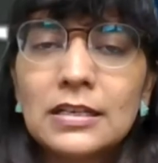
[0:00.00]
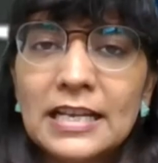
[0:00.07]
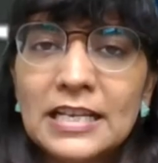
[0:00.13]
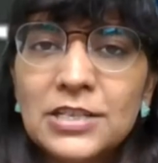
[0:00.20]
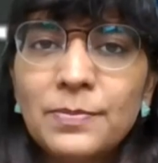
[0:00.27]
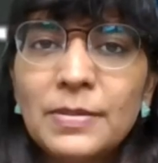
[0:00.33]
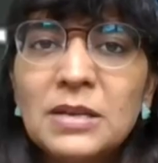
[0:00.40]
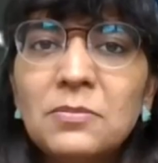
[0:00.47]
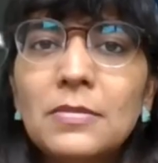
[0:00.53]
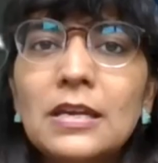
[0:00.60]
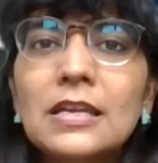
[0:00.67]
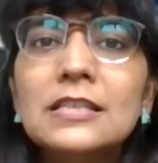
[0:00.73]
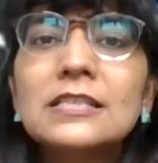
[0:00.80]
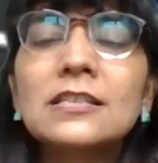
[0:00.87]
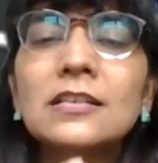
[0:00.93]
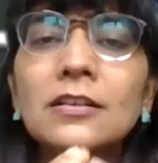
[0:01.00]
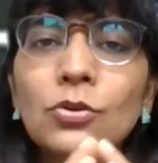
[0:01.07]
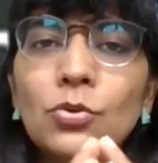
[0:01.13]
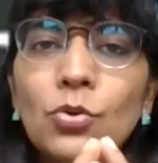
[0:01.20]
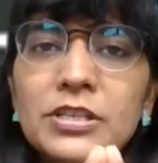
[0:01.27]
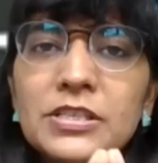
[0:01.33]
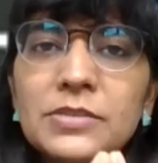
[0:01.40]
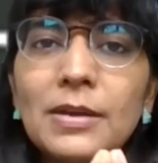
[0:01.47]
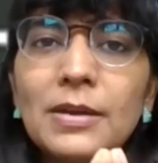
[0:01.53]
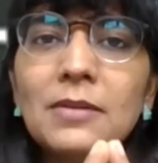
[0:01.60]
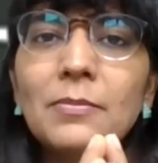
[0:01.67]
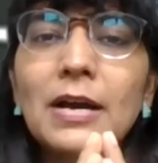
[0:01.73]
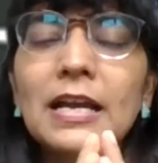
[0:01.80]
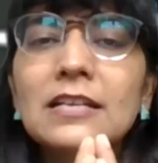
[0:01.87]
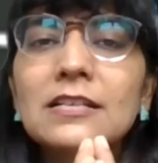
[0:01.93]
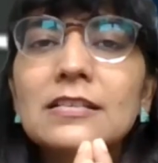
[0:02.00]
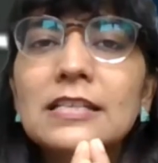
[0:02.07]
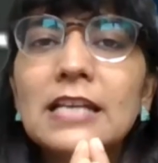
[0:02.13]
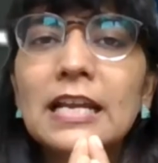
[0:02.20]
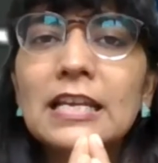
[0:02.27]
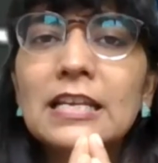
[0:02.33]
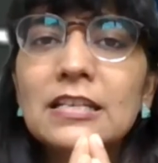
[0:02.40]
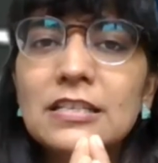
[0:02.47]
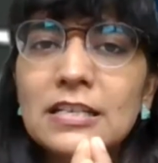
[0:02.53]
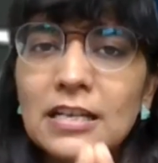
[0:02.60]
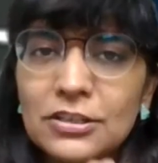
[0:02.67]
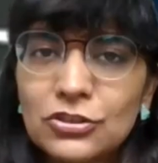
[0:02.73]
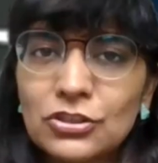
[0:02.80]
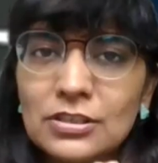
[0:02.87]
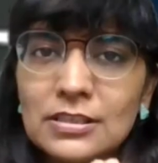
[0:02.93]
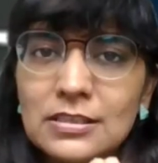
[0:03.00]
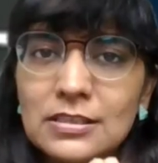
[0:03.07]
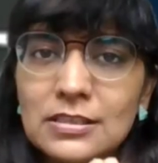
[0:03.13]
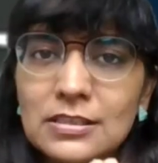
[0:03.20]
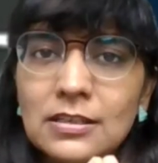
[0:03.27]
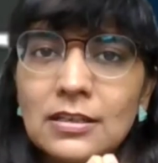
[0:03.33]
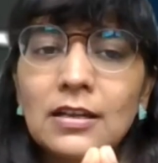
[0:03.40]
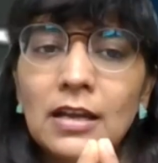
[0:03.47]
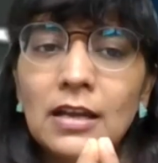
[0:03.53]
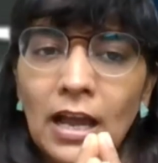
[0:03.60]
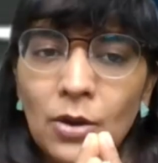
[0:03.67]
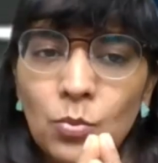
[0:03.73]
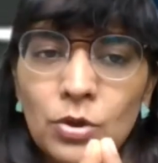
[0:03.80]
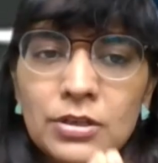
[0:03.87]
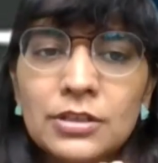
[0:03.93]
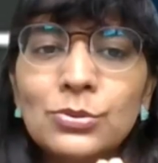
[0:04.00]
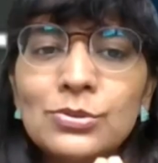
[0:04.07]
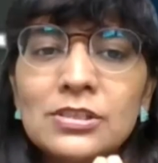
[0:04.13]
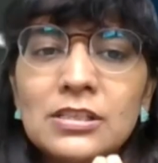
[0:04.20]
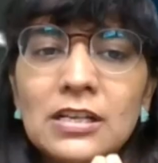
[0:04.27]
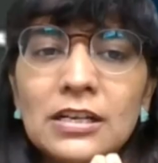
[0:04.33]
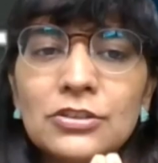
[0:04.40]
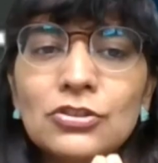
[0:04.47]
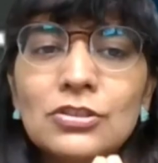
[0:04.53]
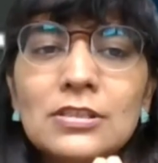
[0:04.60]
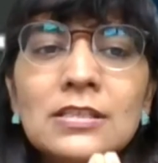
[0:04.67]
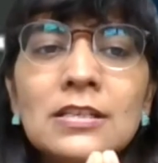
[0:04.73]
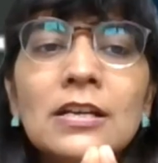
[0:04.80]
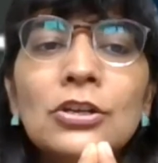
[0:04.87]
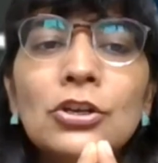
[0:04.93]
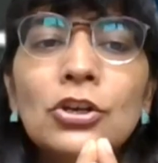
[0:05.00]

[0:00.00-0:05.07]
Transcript: Net pay means gross pay minus any deductions. And what are those deductions?